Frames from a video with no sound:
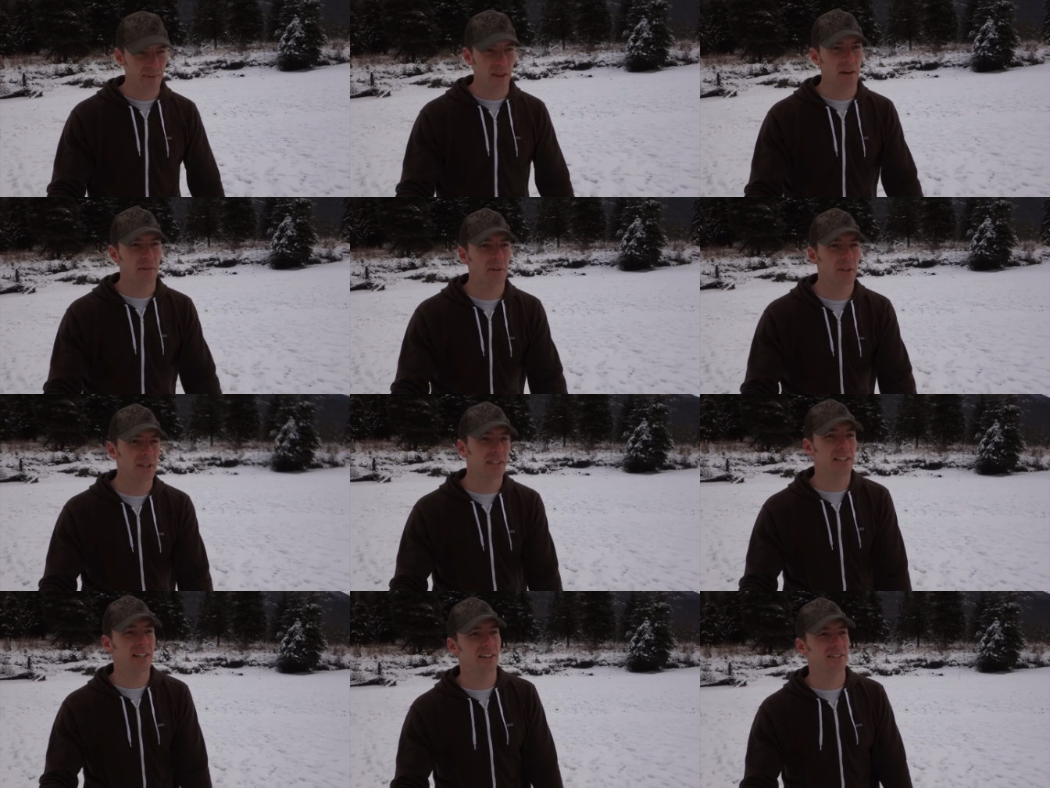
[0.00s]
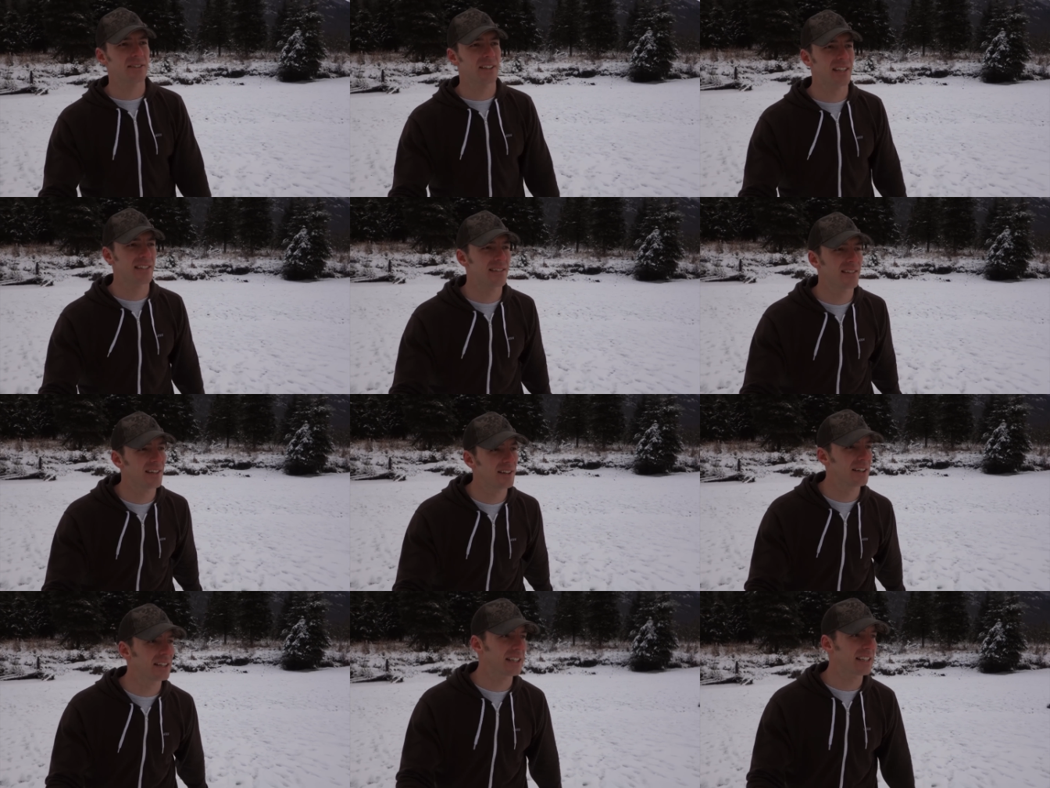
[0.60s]
I really don't,
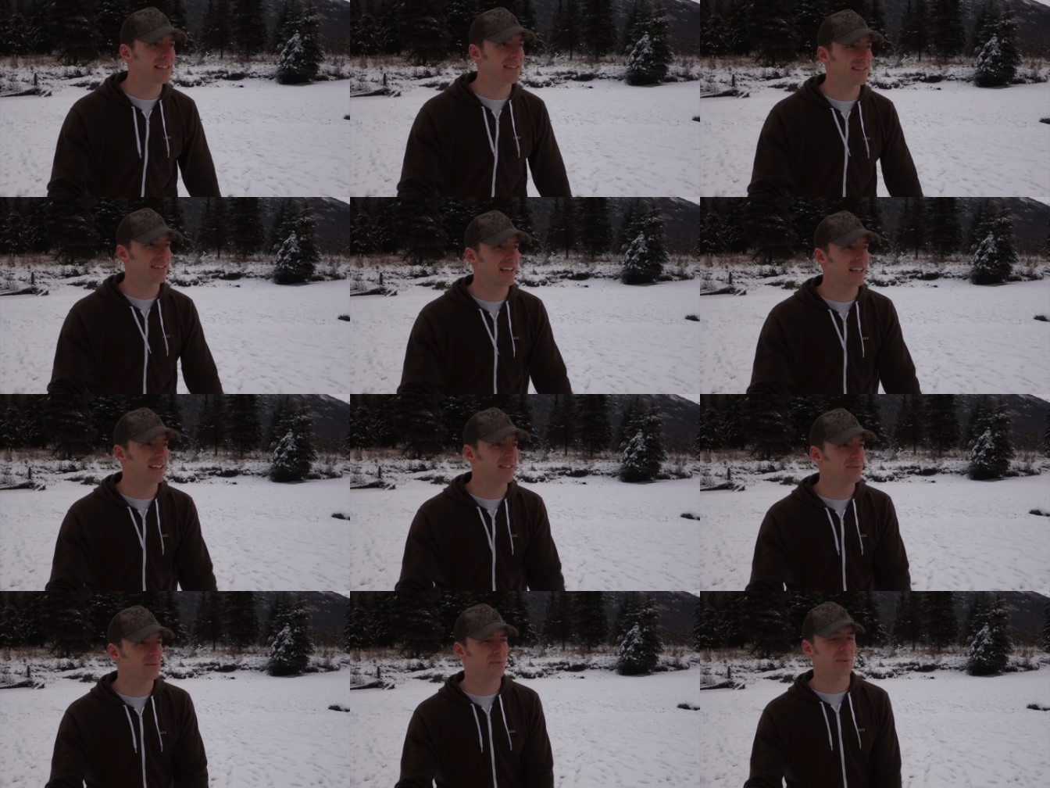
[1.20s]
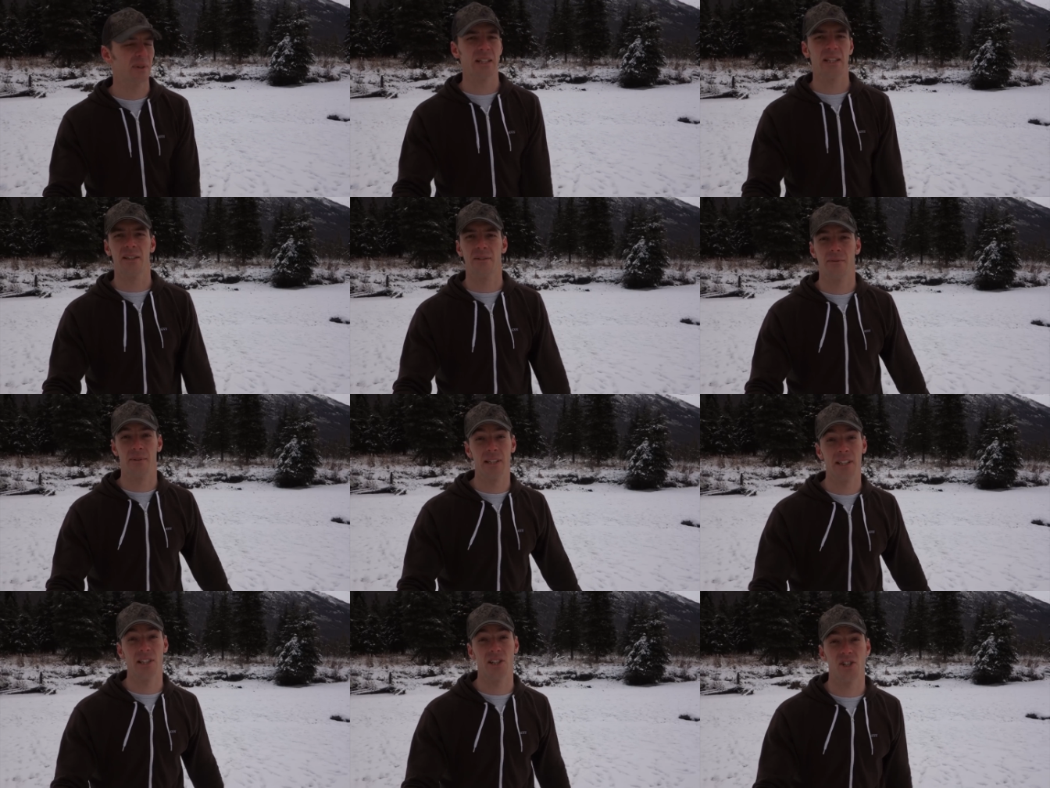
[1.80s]
considering it's like really,
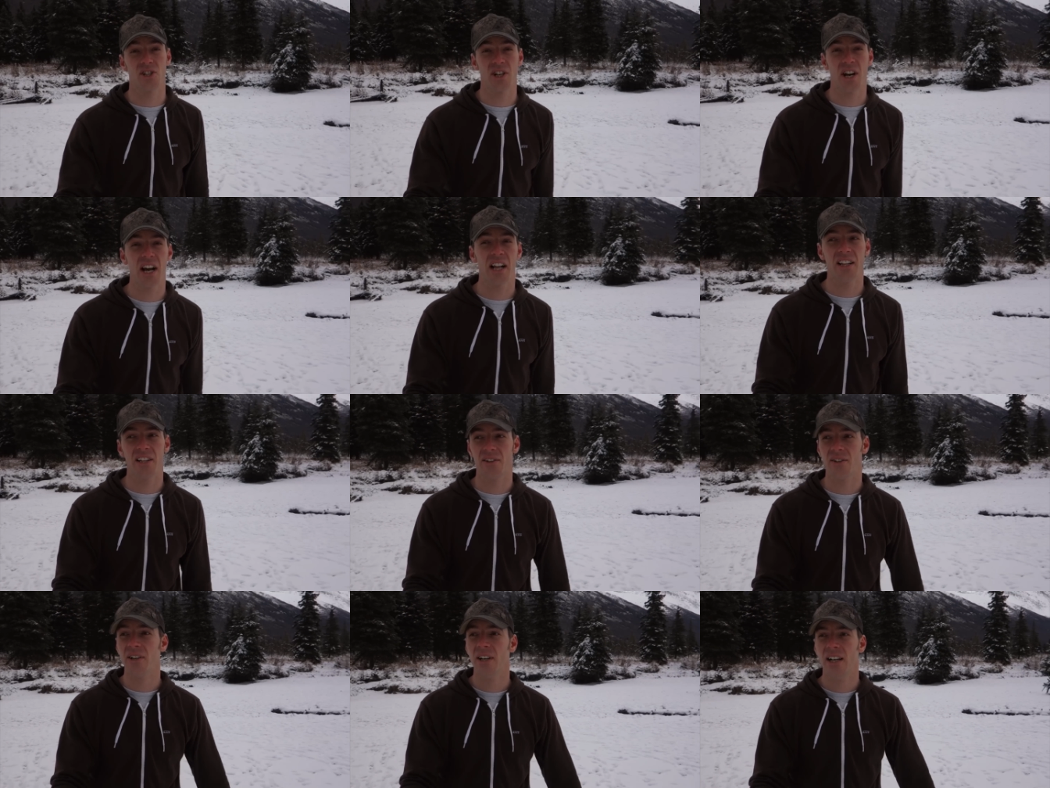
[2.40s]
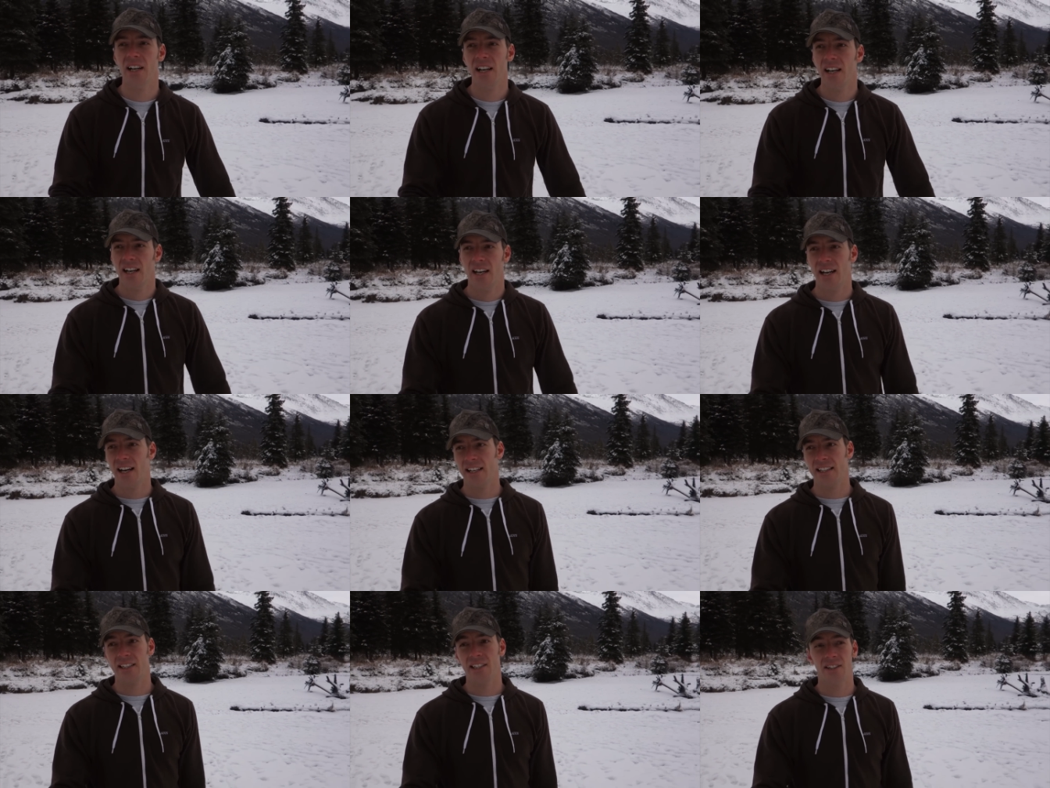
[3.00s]
really shallow.
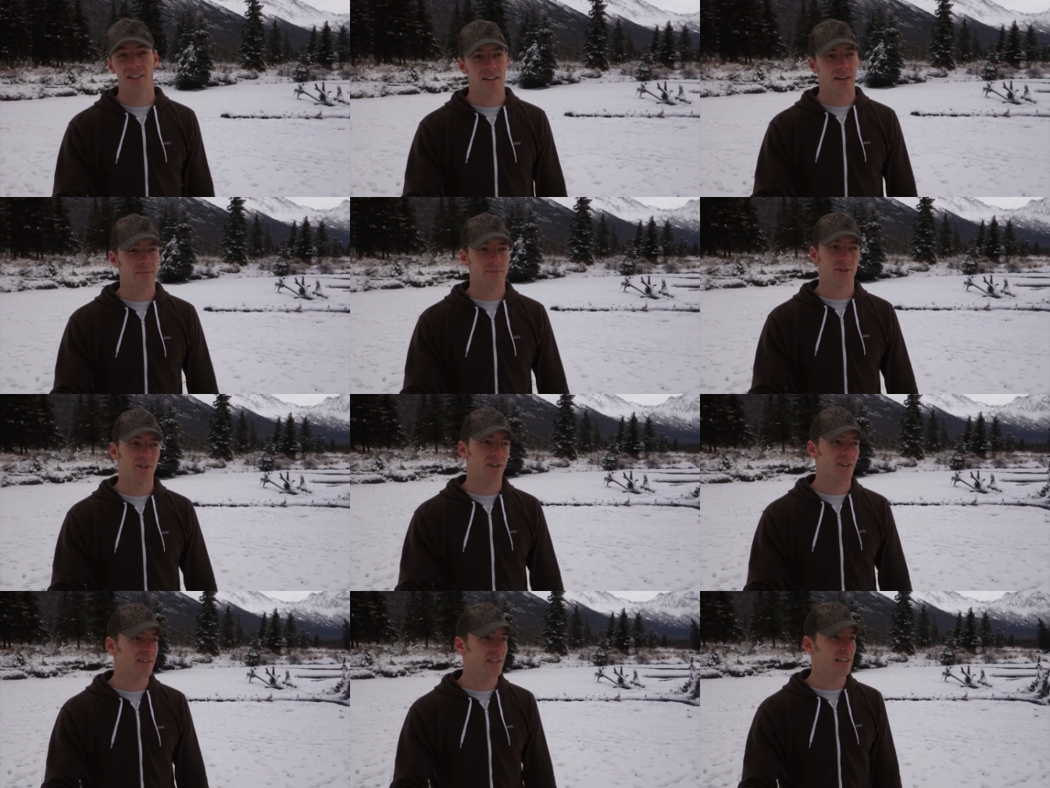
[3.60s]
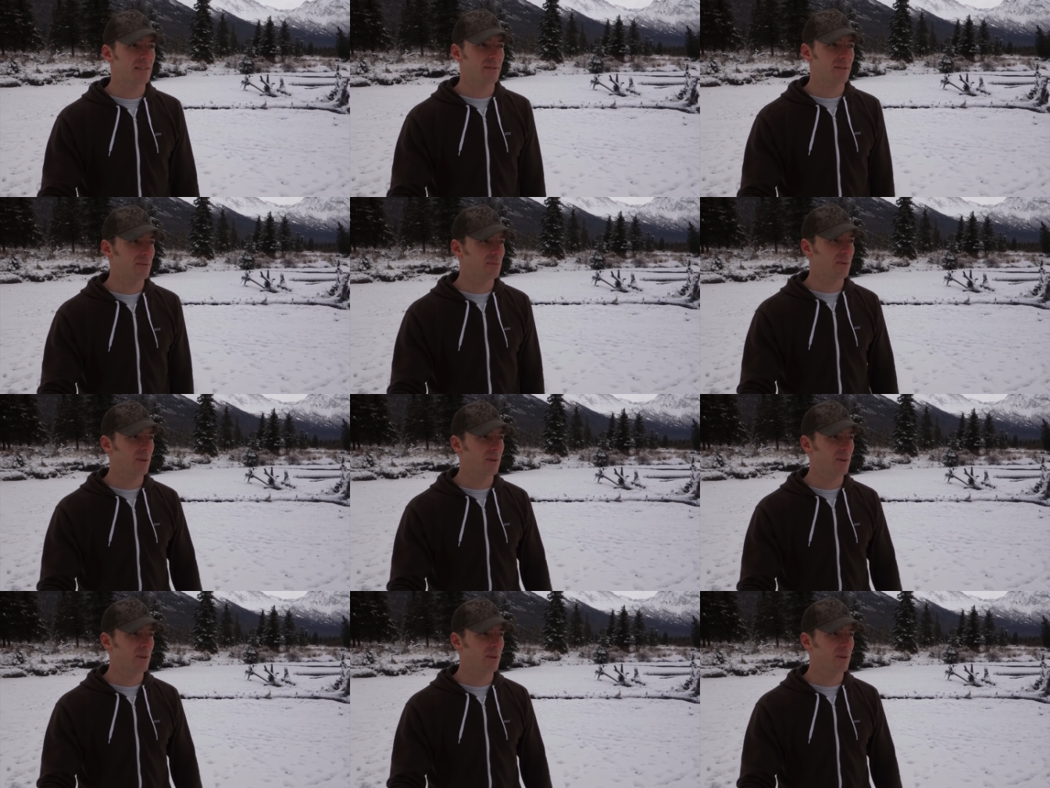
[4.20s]
Uh, here, I'm sure it's even